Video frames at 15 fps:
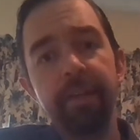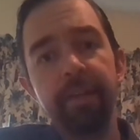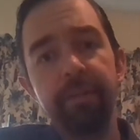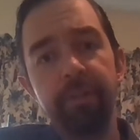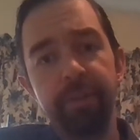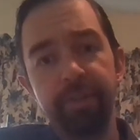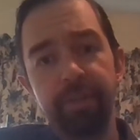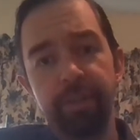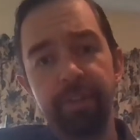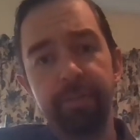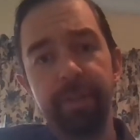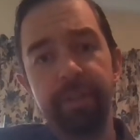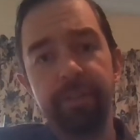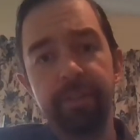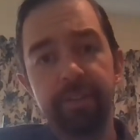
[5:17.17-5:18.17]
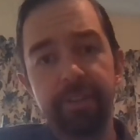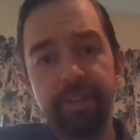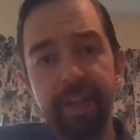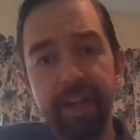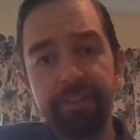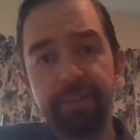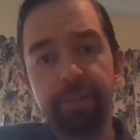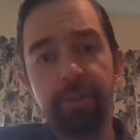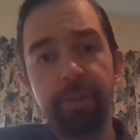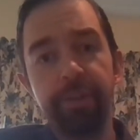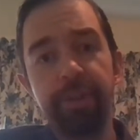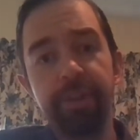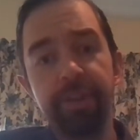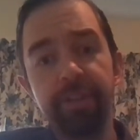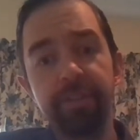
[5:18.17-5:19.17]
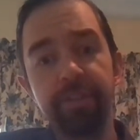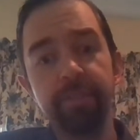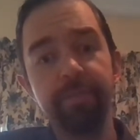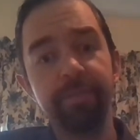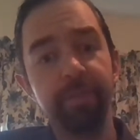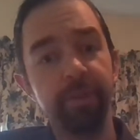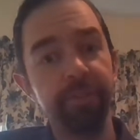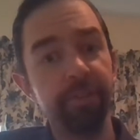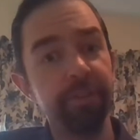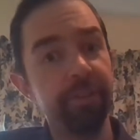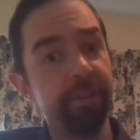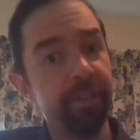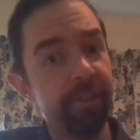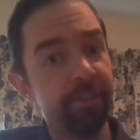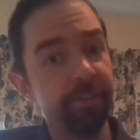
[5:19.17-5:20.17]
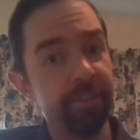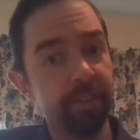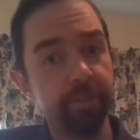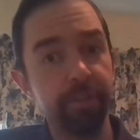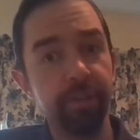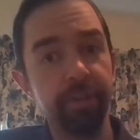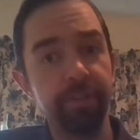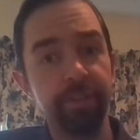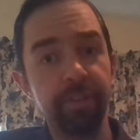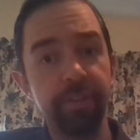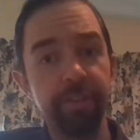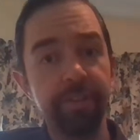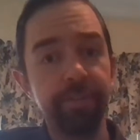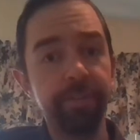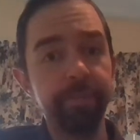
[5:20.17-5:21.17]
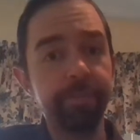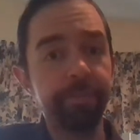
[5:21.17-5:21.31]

We talked about classical theism versus theistic personalism.